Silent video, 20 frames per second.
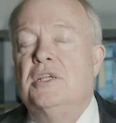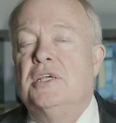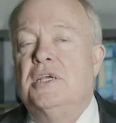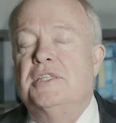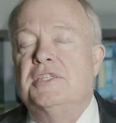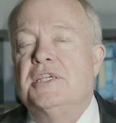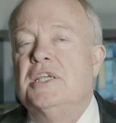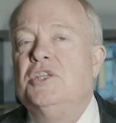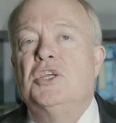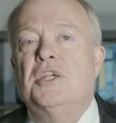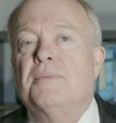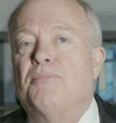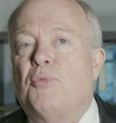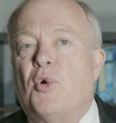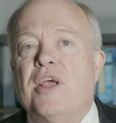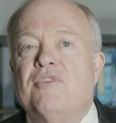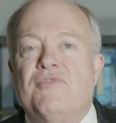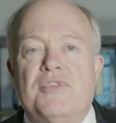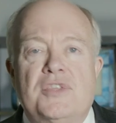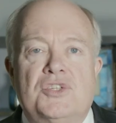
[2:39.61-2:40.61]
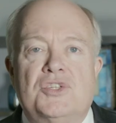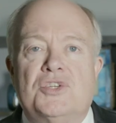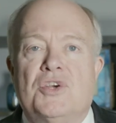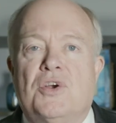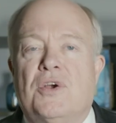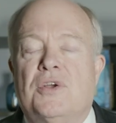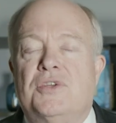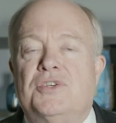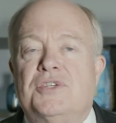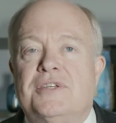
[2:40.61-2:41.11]
continue to pray for the
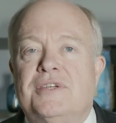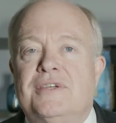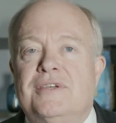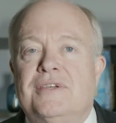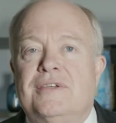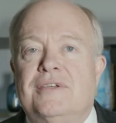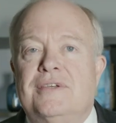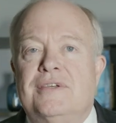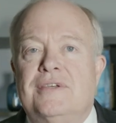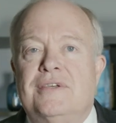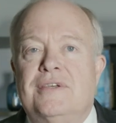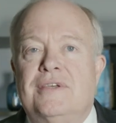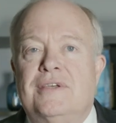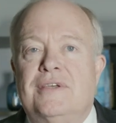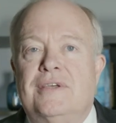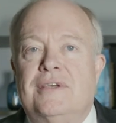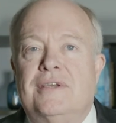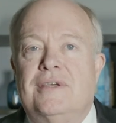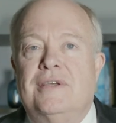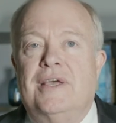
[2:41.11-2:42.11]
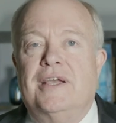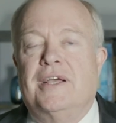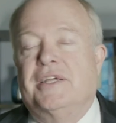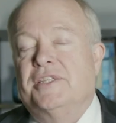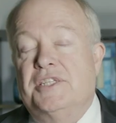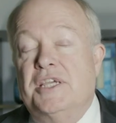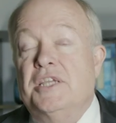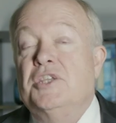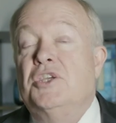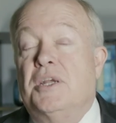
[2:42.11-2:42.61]
church and
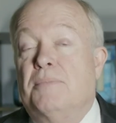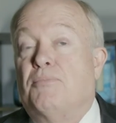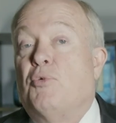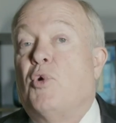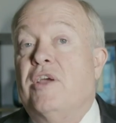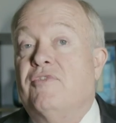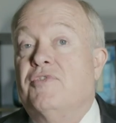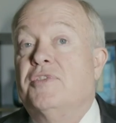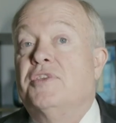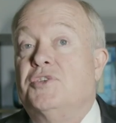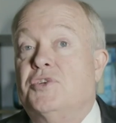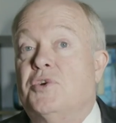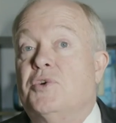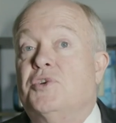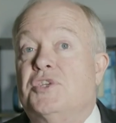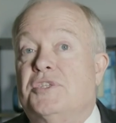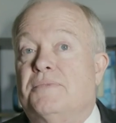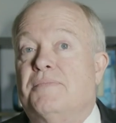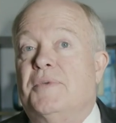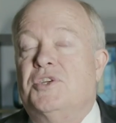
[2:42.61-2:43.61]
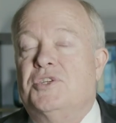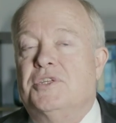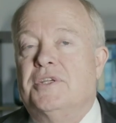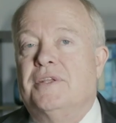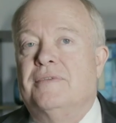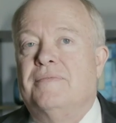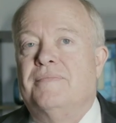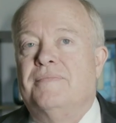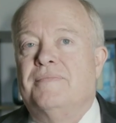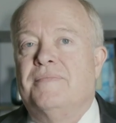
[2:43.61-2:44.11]
continue to pray for the church's
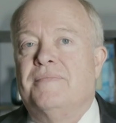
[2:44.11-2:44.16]
mission.